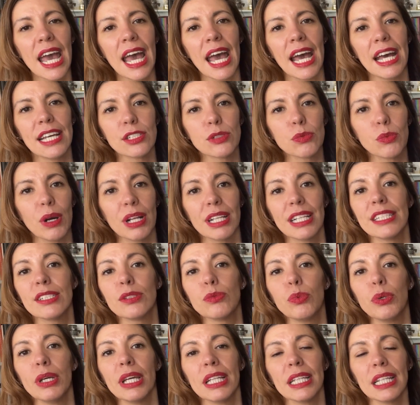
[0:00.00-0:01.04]
as well as
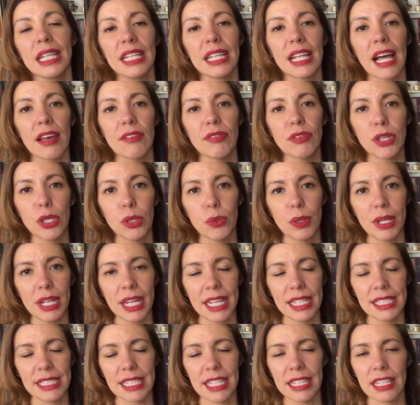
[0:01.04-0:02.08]
weekly live Q&As.